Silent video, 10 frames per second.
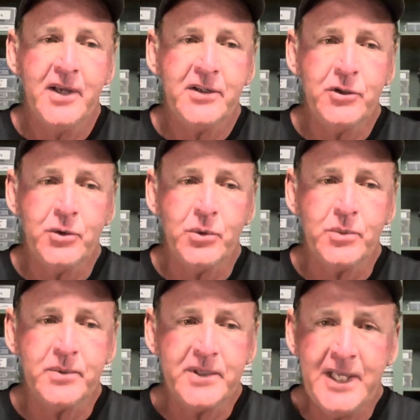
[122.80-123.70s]

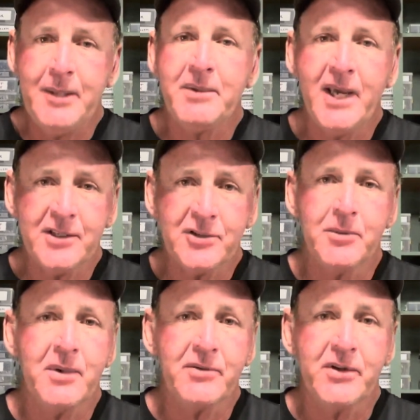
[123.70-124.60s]
to keep catching
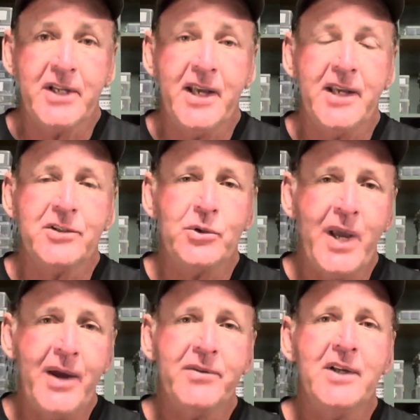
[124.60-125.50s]
them every day, is you
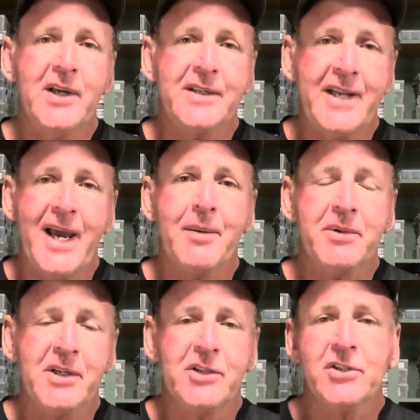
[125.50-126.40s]
have to
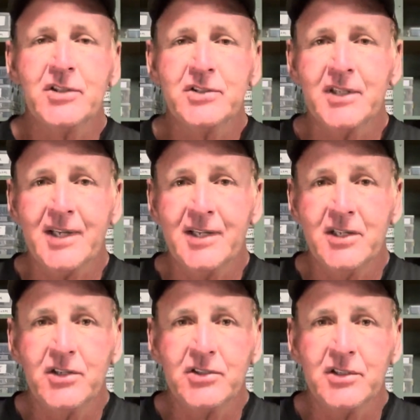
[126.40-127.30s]
adapt and adjust to the
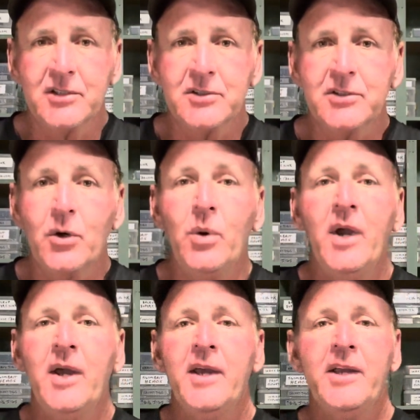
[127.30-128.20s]
conditions. So
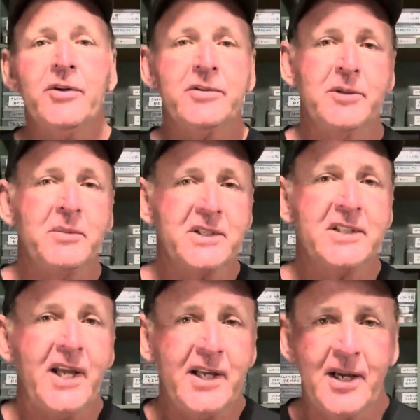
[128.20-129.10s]
here's the
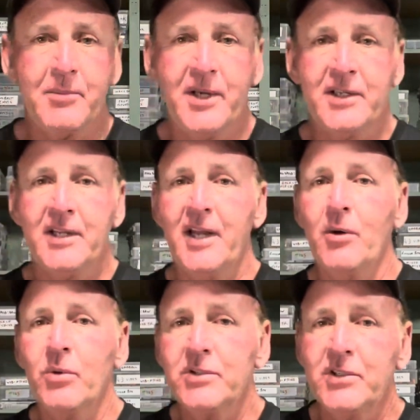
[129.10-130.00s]
mistake I made today
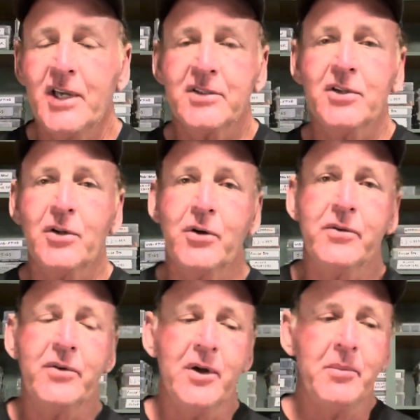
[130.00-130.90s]
I want you guys to
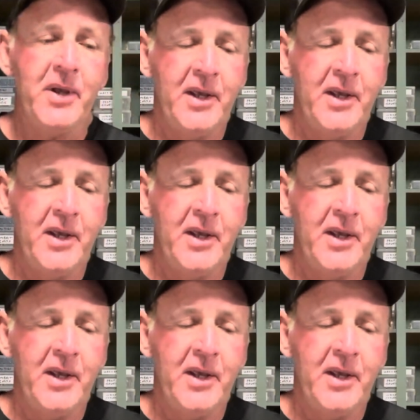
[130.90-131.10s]
learn from.